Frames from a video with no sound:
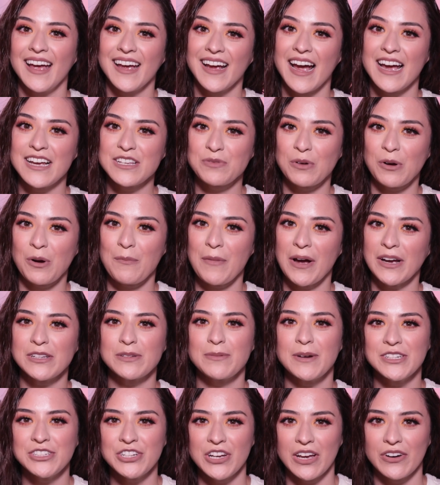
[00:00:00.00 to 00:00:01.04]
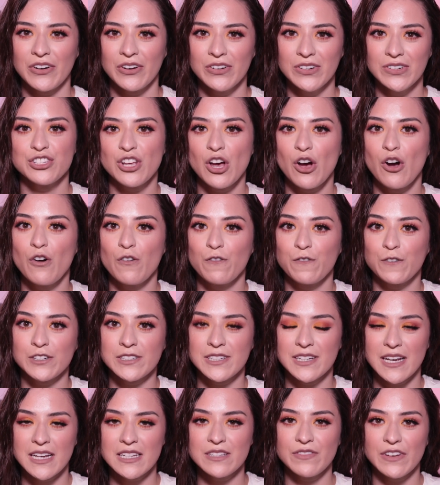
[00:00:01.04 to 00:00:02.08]
Hey guys, welcome back to my channel. So for
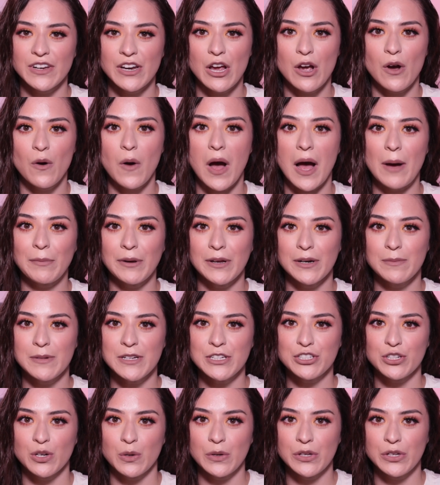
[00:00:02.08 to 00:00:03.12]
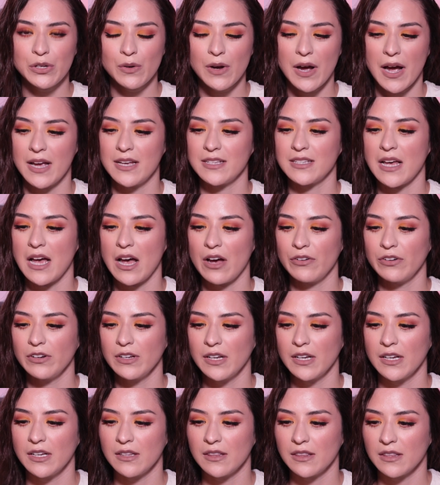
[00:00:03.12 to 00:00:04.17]
today's video, I'm gonna be showing you guys how to
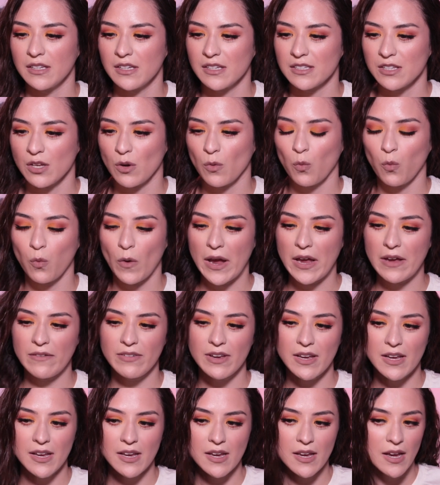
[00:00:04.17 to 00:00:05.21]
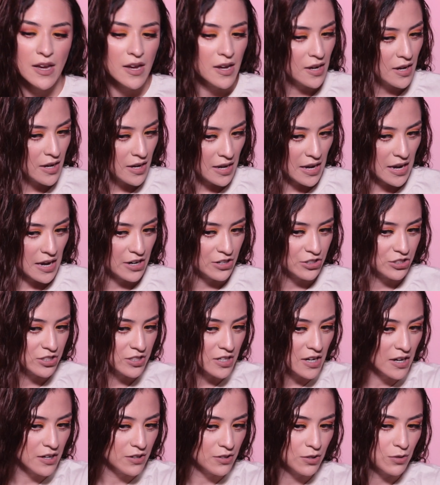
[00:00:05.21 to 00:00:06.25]
get this wavy
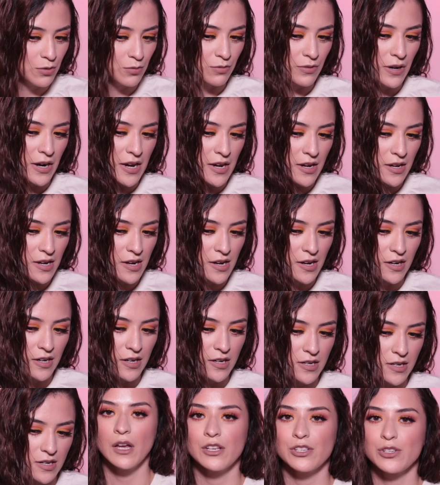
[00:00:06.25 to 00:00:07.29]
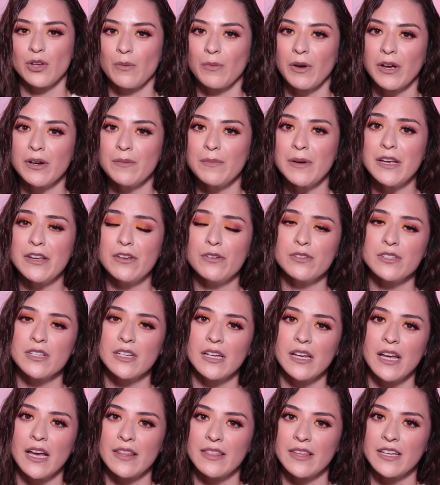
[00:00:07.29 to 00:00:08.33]
hairstyle right here. So I'm gonna be
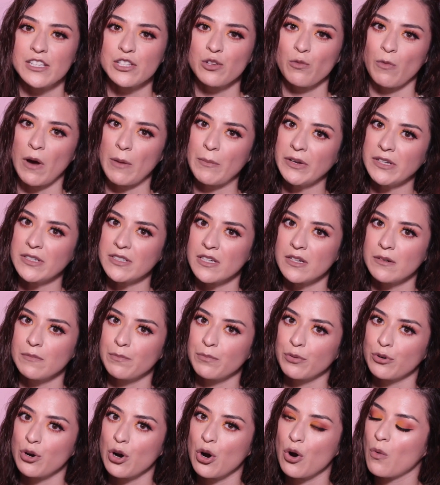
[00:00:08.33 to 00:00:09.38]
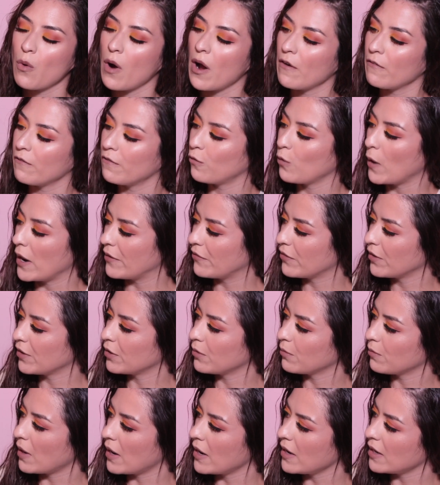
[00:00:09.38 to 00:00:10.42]
using this Remington Pro
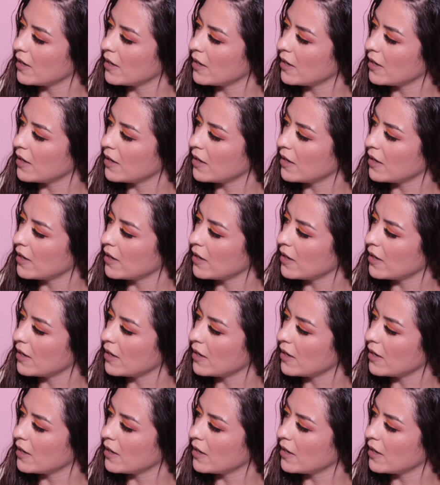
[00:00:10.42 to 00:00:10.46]
waver right